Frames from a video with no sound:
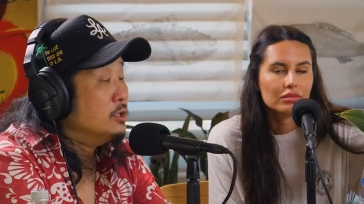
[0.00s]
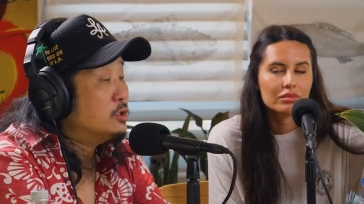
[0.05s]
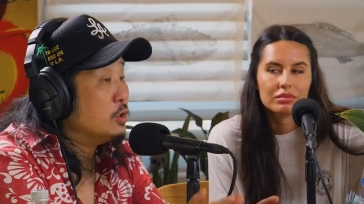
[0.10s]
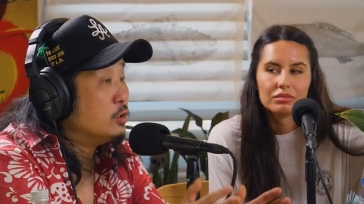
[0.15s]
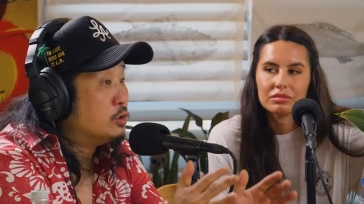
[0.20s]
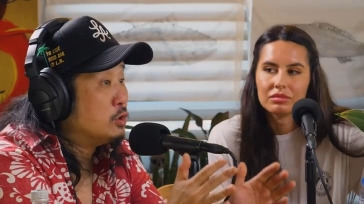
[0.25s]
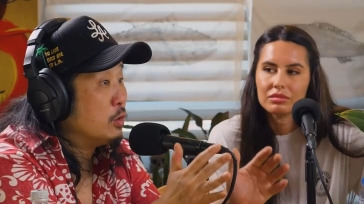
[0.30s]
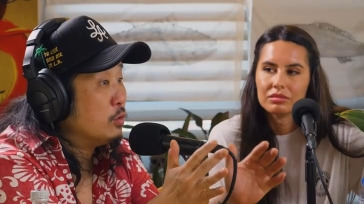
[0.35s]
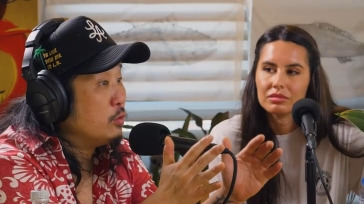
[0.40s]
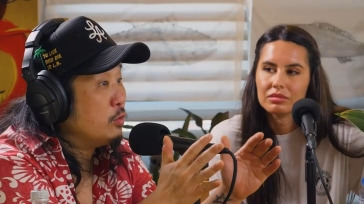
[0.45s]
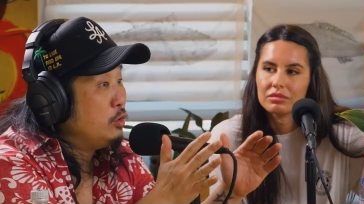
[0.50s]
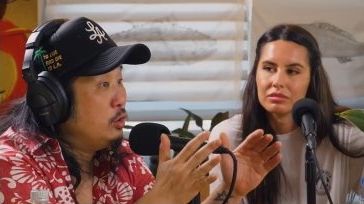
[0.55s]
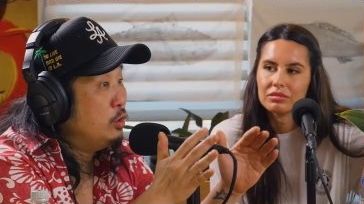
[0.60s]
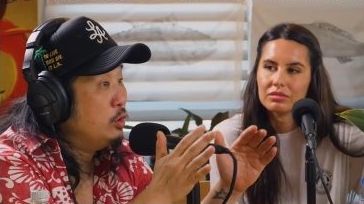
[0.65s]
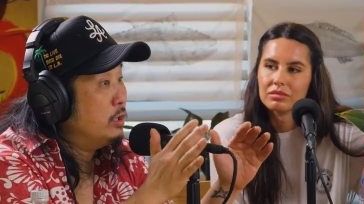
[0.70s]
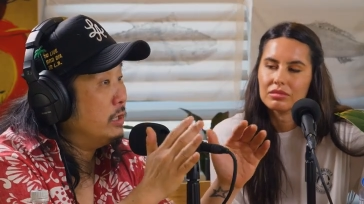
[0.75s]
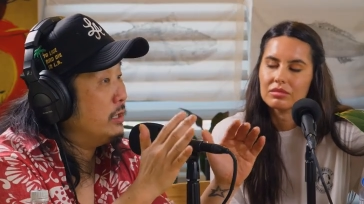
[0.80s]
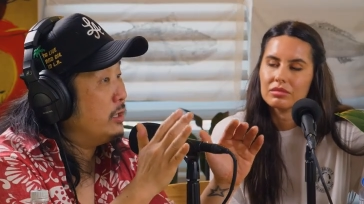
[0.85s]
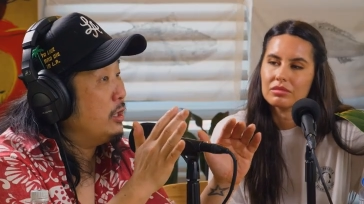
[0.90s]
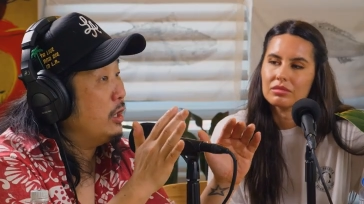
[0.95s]
Speaker 1: So so you
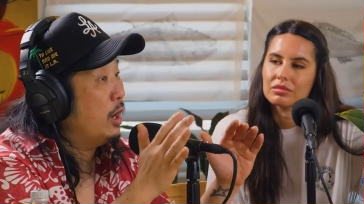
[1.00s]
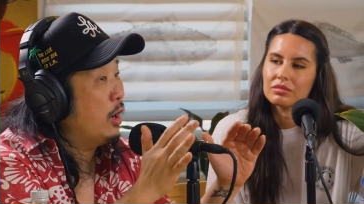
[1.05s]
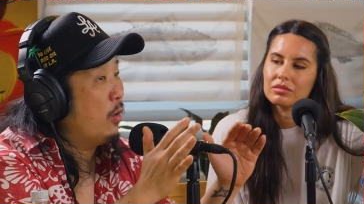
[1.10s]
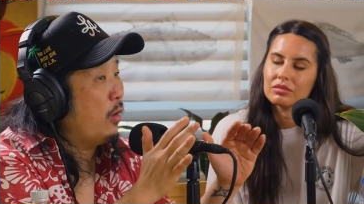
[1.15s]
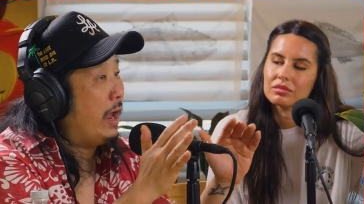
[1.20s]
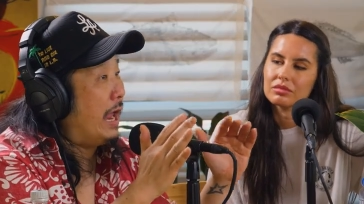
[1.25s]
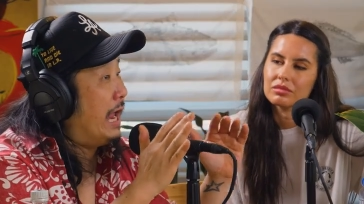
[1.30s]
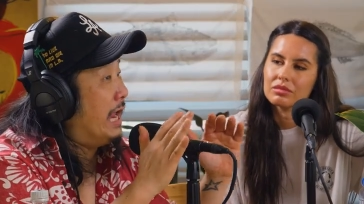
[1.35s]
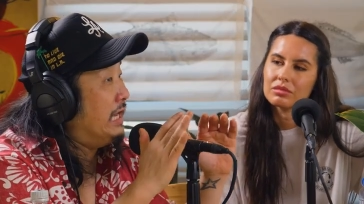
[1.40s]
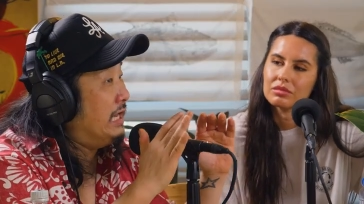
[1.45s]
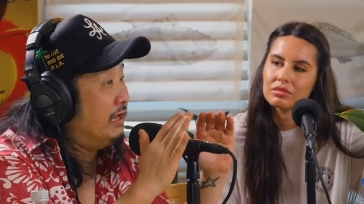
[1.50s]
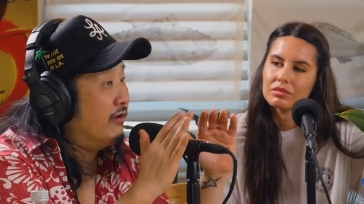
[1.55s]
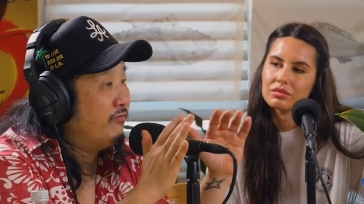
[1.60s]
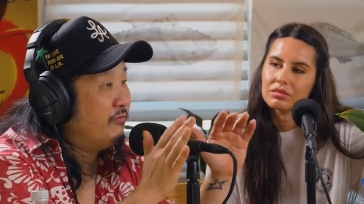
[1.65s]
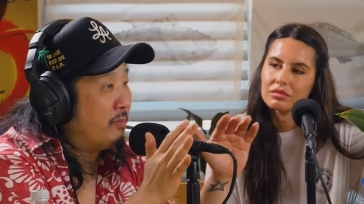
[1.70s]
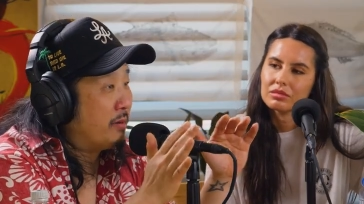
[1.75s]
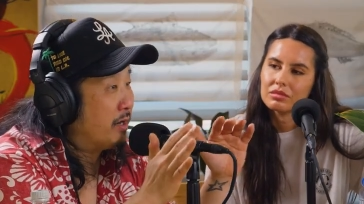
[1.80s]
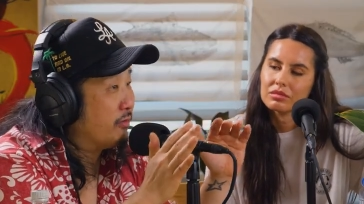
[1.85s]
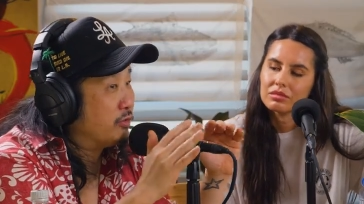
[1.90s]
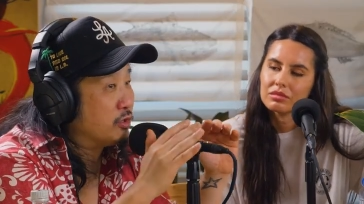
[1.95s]
didn't know any of
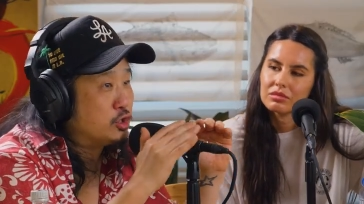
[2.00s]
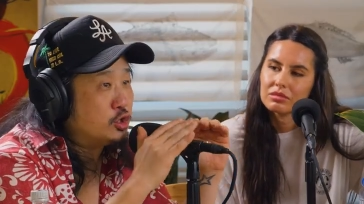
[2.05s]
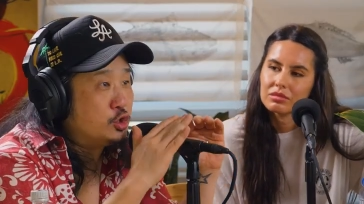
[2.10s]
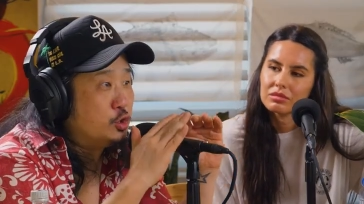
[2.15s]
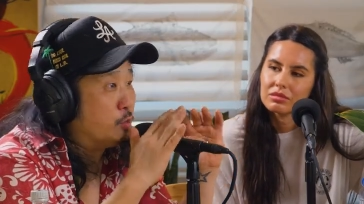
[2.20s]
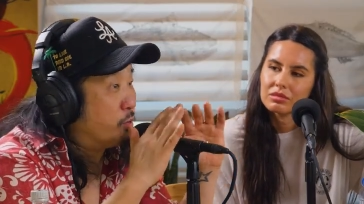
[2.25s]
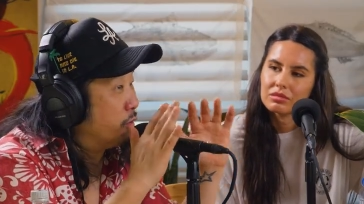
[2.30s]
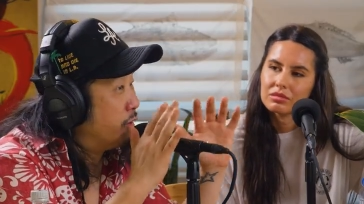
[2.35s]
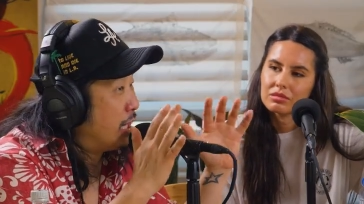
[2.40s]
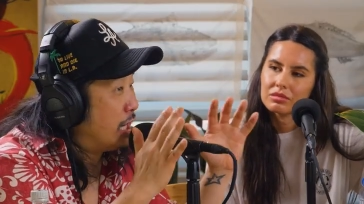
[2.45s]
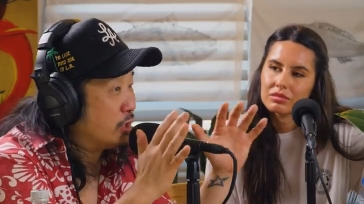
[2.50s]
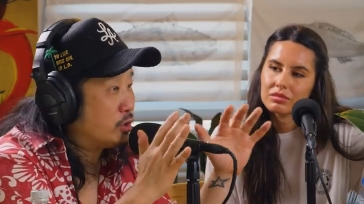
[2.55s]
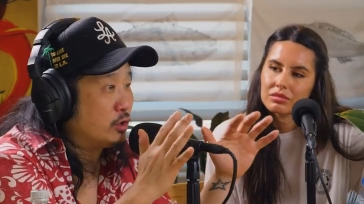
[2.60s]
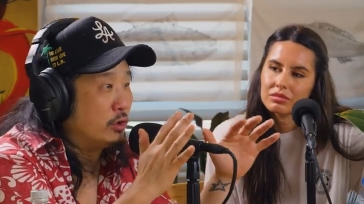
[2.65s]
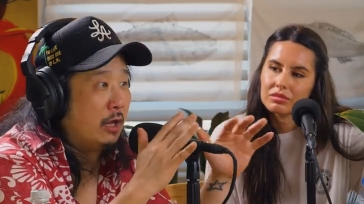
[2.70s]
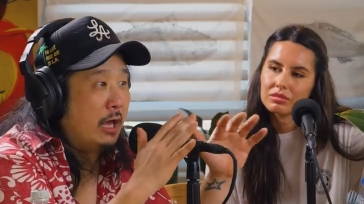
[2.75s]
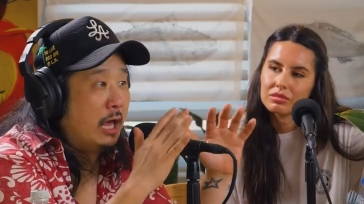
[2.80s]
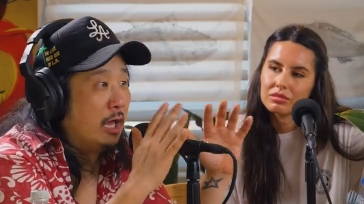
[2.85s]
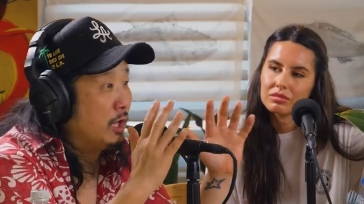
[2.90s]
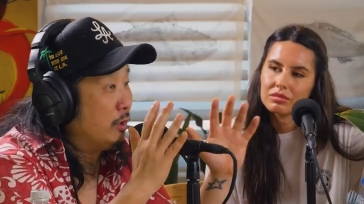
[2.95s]
about the supernatural
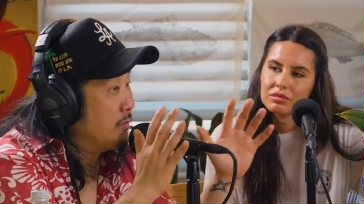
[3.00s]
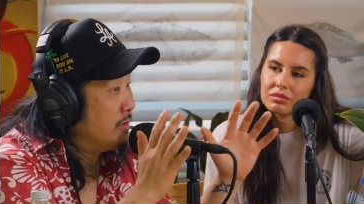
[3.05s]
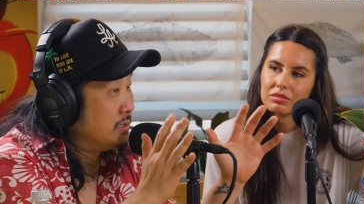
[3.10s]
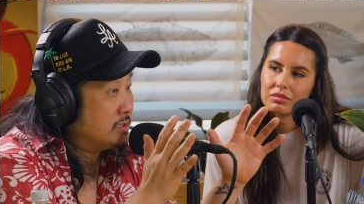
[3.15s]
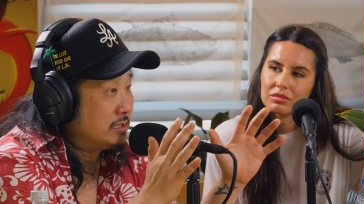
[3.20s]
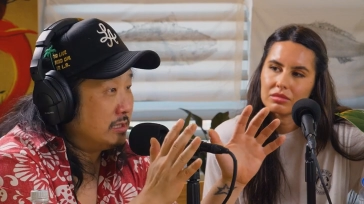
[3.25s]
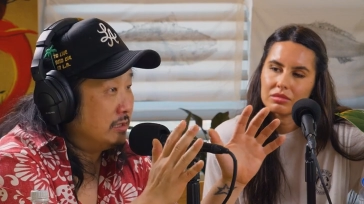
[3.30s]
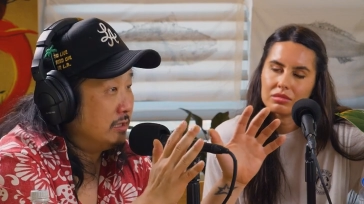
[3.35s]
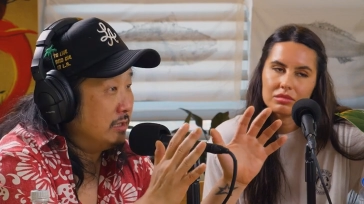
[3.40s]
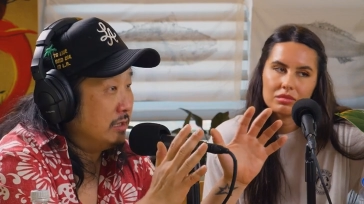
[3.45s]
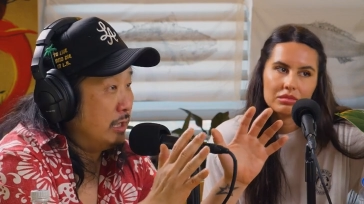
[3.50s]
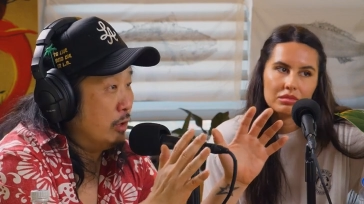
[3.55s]
elements in it.